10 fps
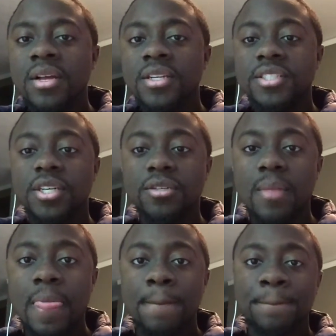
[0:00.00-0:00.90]
So
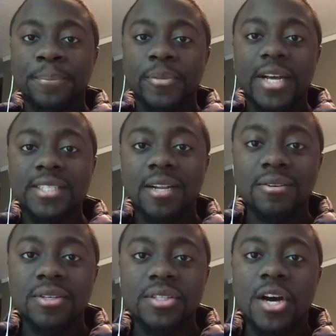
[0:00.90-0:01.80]
that's all I'm
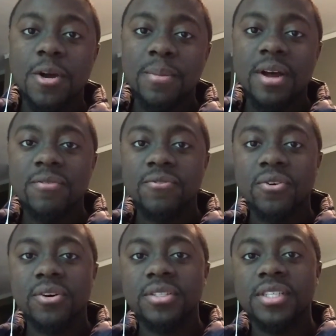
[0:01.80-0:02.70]
going to talk about
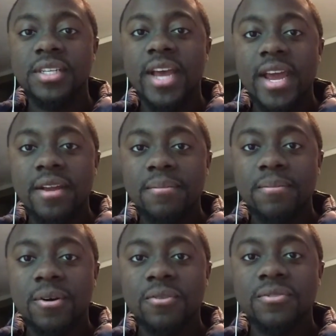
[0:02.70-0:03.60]
for today.
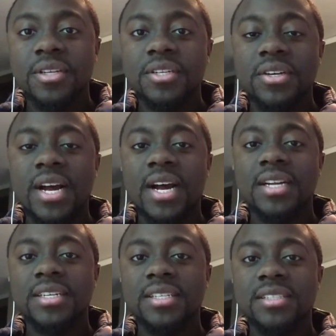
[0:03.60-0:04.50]
Hopefully you
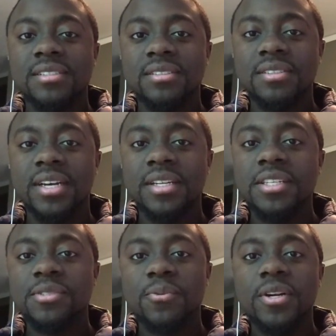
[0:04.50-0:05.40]
got at
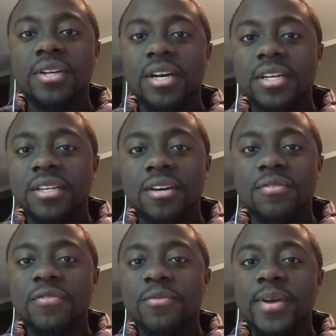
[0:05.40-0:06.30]
least one nugget of
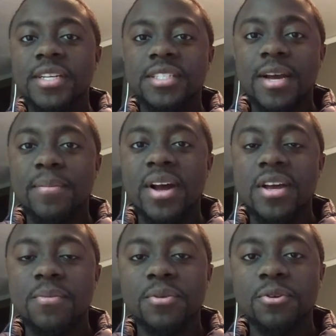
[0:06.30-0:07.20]
information that might
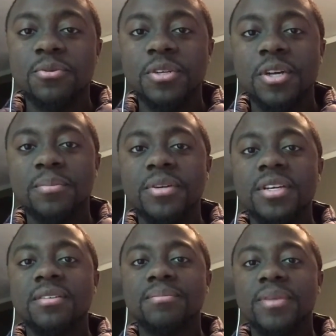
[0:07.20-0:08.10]
help you,
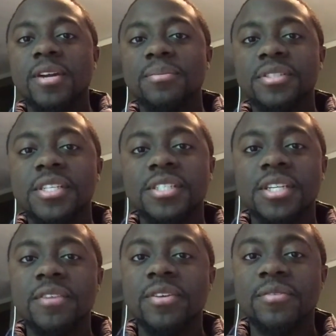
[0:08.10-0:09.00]
be a better
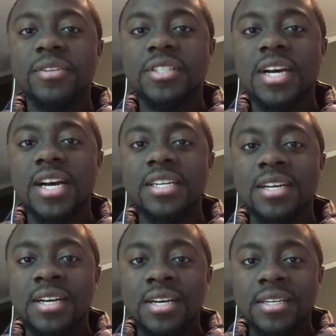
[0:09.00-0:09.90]
musician, even if it's not
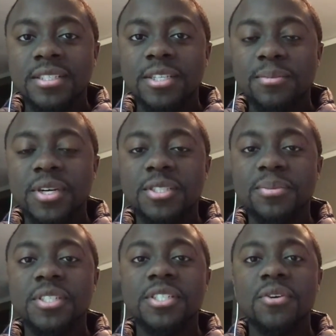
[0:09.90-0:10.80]
so much
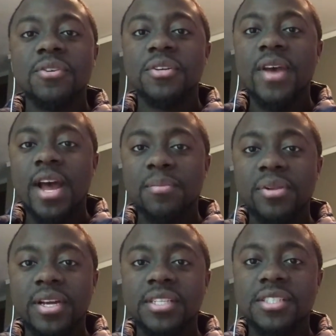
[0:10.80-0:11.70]
me showing you how to
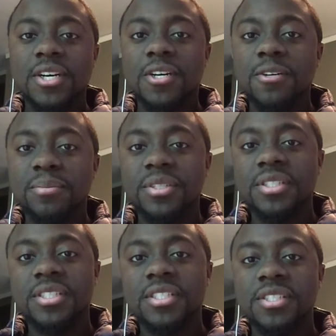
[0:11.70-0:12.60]
play a song, but
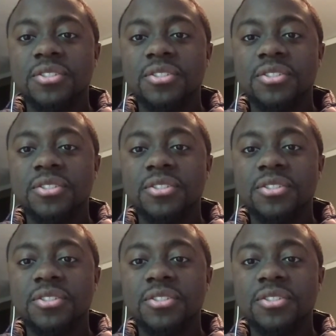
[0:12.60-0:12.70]
just,